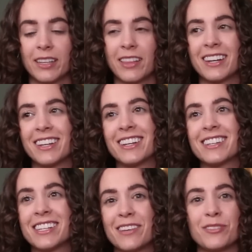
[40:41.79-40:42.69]
And then he
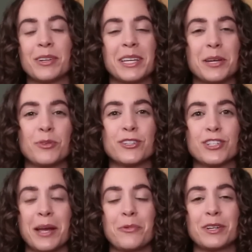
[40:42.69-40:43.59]
doesn't even really
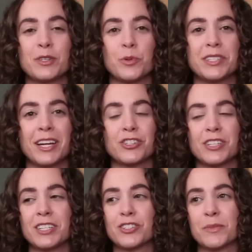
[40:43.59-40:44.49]
appreciate witness
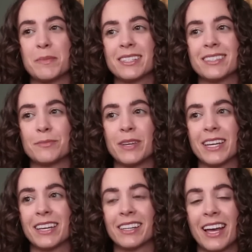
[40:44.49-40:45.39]
protection. He just misses
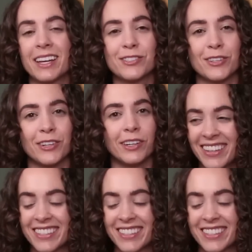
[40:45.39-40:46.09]
being a gangster.